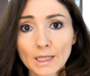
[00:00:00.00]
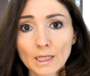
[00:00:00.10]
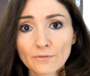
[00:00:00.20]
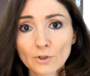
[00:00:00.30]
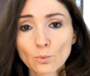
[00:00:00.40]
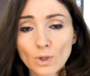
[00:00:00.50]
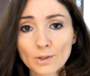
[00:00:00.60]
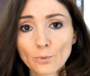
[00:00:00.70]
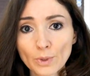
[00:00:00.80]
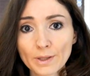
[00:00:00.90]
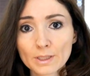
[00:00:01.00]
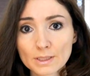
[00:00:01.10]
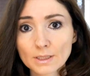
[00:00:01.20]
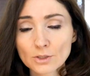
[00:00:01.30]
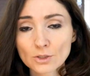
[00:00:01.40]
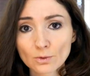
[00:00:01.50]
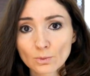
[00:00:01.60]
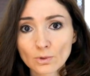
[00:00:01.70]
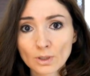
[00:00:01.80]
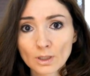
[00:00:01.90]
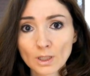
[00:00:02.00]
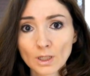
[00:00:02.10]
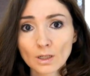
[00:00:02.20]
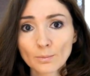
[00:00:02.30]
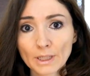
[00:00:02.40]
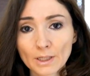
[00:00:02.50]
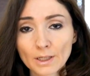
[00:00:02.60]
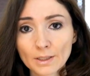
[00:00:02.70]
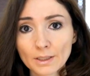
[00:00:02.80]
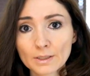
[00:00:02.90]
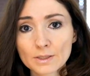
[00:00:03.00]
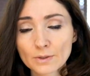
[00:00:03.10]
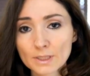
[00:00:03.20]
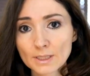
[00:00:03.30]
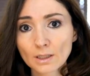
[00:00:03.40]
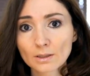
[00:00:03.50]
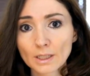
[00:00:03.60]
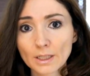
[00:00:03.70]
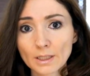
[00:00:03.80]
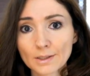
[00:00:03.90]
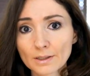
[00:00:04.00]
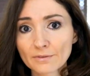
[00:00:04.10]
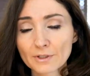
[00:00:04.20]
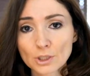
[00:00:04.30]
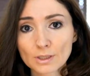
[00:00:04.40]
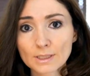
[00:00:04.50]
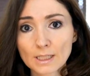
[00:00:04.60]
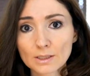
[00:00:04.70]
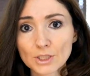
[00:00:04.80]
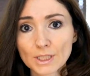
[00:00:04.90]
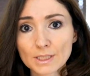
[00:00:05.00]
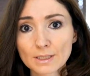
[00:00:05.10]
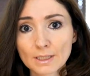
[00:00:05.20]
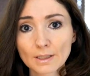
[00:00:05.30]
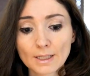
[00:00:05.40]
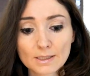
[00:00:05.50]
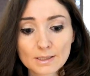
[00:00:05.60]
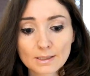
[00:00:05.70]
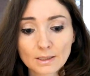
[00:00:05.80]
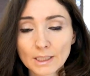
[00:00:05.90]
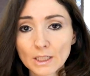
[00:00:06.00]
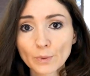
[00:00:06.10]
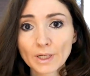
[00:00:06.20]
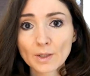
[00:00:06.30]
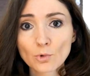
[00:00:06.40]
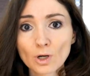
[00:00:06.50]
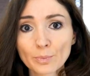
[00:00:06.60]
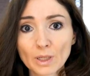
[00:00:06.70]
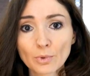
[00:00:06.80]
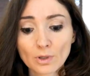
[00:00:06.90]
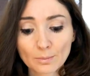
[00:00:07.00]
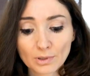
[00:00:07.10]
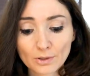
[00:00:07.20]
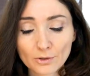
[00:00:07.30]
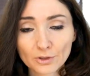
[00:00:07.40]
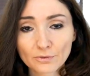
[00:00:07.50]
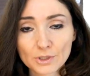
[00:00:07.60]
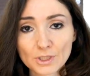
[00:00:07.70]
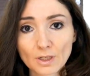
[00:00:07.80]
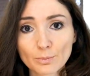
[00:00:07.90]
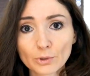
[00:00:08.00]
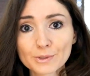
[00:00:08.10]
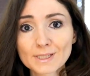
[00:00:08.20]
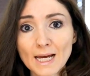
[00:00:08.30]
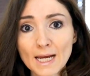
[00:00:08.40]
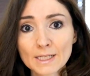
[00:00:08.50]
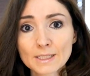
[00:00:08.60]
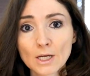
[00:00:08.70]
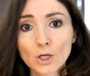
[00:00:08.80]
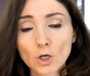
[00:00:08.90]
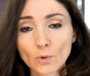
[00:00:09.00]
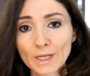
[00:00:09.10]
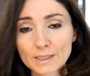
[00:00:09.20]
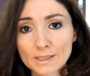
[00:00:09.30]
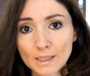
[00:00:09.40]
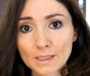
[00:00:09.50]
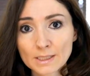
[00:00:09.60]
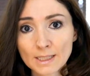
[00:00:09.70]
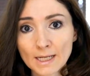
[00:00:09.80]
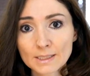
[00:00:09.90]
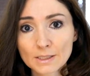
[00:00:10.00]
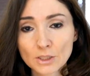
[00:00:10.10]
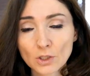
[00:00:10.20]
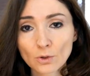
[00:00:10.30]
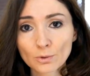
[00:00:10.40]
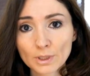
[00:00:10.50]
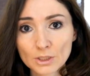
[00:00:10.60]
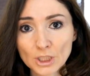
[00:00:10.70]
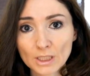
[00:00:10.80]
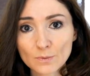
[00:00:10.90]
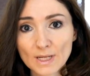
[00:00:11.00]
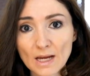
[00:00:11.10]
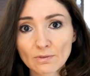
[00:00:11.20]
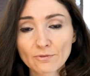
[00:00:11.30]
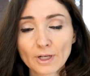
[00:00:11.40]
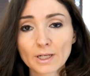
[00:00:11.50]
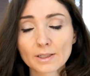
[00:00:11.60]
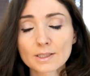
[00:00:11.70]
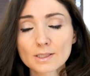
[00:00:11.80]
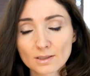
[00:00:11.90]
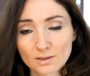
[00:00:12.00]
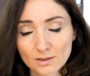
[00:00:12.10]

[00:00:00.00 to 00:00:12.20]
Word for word: if you want to win this digital war, America needs to accelerate in artificial intelligence that's clear. We need more people and political diversity, both sides. Going into data science, that's the only chance we have of fighting this.